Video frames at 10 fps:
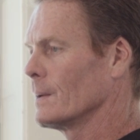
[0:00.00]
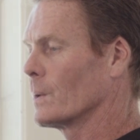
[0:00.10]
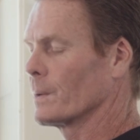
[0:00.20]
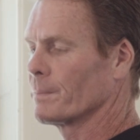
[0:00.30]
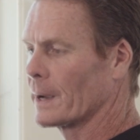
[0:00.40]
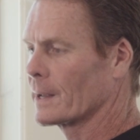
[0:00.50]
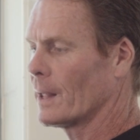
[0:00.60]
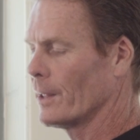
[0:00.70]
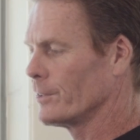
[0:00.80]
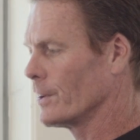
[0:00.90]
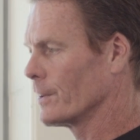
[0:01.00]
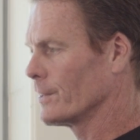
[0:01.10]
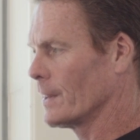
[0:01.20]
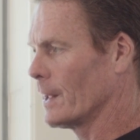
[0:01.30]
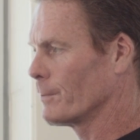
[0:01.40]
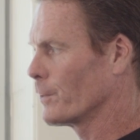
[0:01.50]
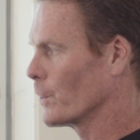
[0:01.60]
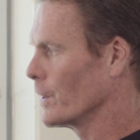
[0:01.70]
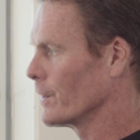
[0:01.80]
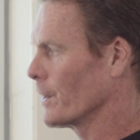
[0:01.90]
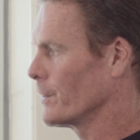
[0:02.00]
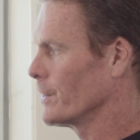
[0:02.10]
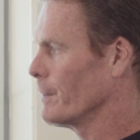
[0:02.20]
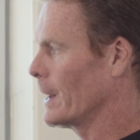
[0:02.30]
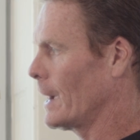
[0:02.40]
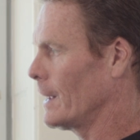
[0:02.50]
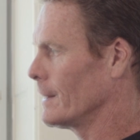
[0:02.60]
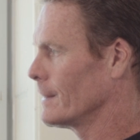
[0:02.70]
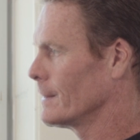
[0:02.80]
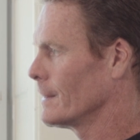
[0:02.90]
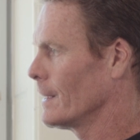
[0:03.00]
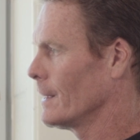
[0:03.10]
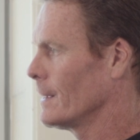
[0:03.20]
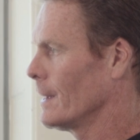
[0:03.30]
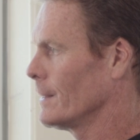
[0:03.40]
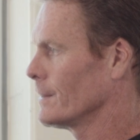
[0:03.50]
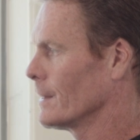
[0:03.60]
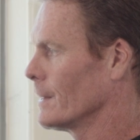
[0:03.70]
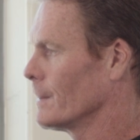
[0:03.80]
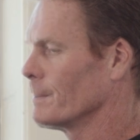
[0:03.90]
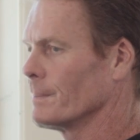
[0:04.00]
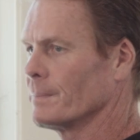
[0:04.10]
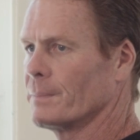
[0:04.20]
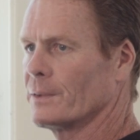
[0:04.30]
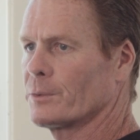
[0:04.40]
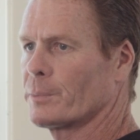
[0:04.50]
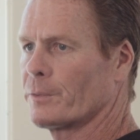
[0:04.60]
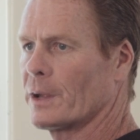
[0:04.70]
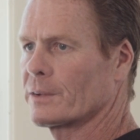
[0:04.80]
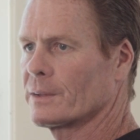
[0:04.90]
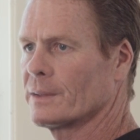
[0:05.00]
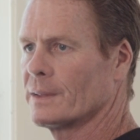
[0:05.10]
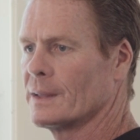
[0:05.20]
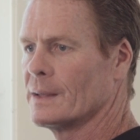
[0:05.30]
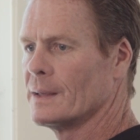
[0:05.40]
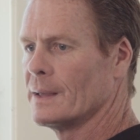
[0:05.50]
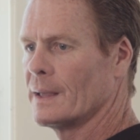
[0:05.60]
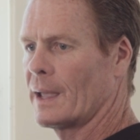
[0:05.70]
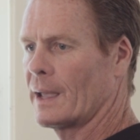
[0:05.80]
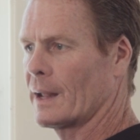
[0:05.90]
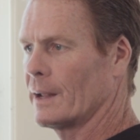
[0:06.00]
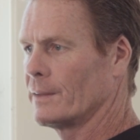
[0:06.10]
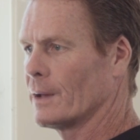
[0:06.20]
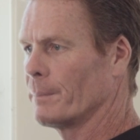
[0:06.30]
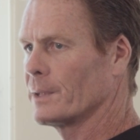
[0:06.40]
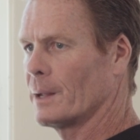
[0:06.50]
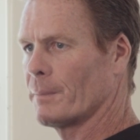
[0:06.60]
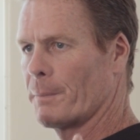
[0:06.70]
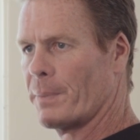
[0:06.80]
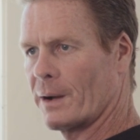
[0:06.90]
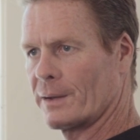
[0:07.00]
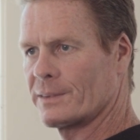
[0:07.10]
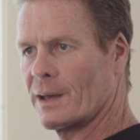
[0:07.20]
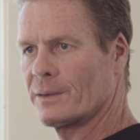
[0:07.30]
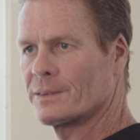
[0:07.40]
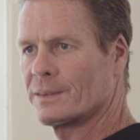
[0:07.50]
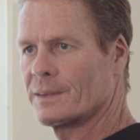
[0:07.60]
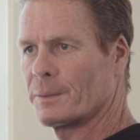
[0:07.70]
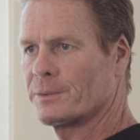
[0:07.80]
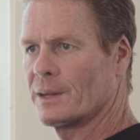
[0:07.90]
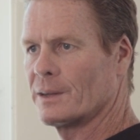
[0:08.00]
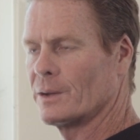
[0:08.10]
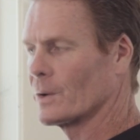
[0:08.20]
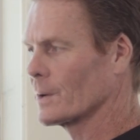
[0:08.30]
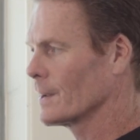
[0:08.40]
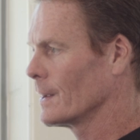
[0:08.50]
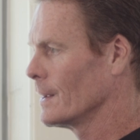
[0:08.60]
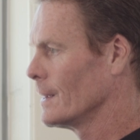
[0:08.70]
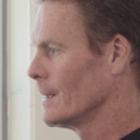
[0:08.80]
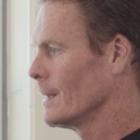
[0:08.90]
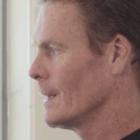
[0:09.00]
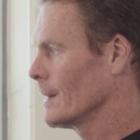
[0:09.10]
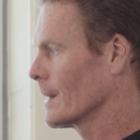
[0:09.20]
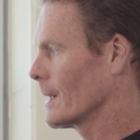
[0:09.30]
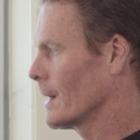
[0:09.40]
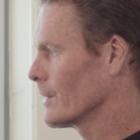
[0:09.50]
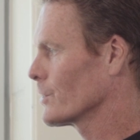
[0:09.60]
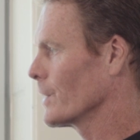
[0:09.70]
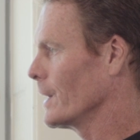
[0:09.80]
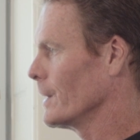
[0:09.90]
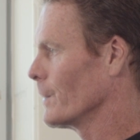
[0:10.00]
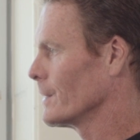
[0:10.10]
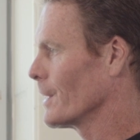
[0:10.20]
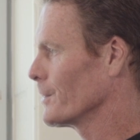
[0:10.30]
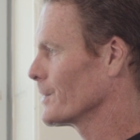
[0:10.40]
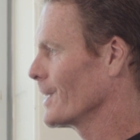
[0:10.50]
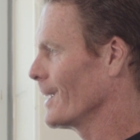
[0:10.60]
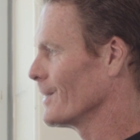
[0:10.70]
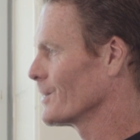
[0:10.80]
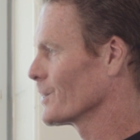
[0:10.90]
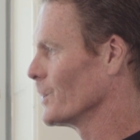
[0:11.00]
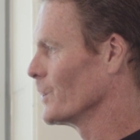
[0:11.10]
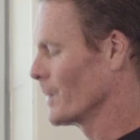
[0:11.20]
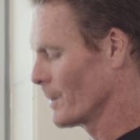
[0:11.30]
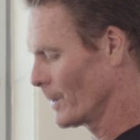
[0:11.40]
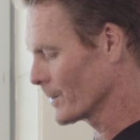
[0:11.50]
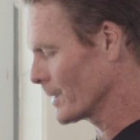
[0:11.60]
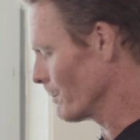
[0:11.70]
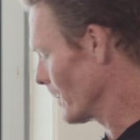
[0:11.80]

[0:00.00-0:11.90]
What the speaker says: or my college years, and then 4 years I was in Manhattan as a business professional, and I dumped it at my parents' house in upstate New York, and got on a train and went to Officer Candidate School with a little kit